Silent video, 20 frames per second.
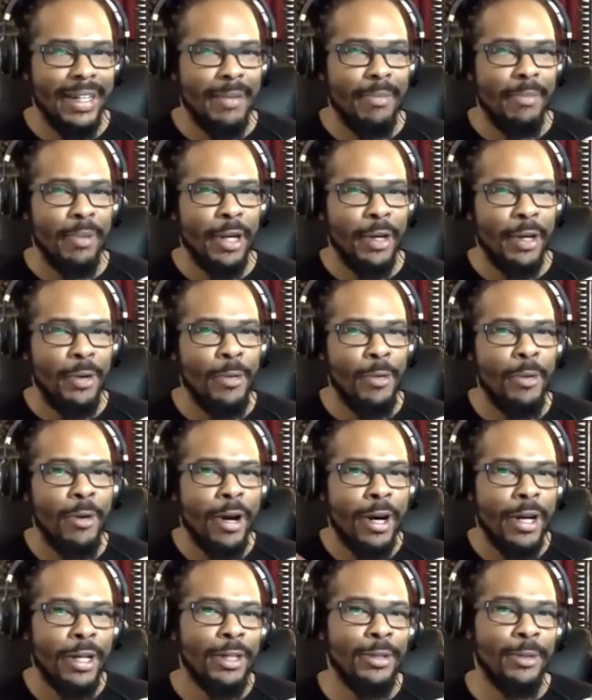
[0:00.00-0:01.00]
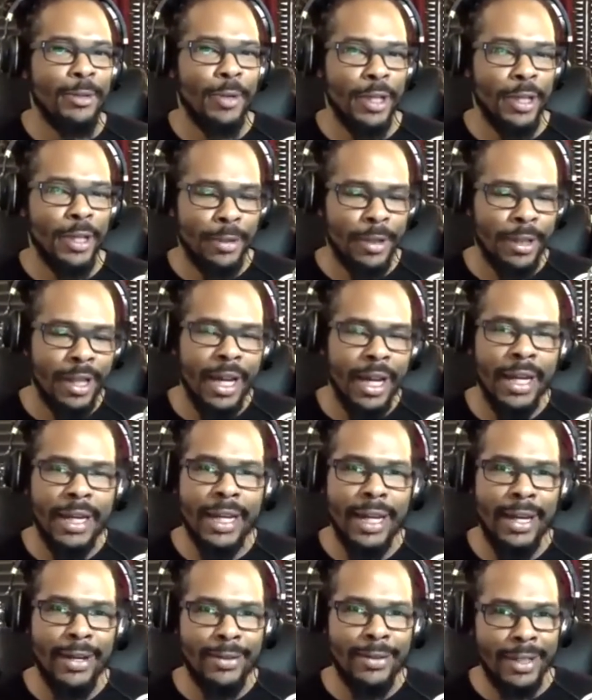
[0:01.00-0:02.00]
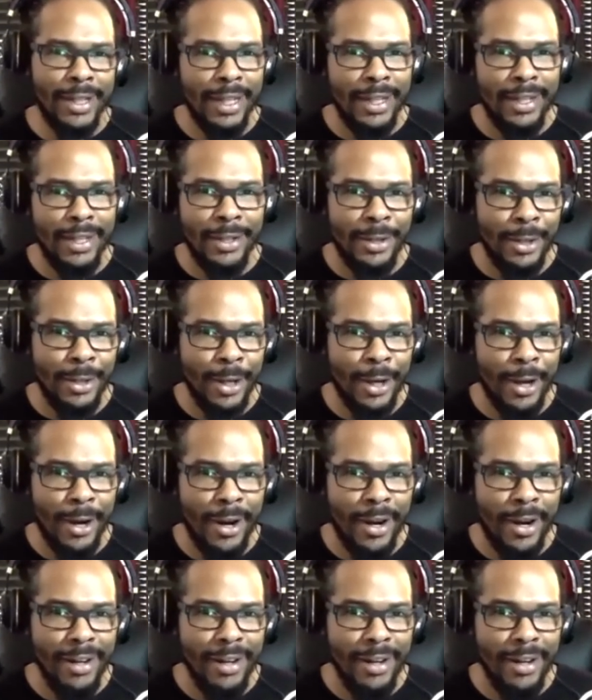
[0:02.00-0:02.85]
but who are you when you clock out and get in your car?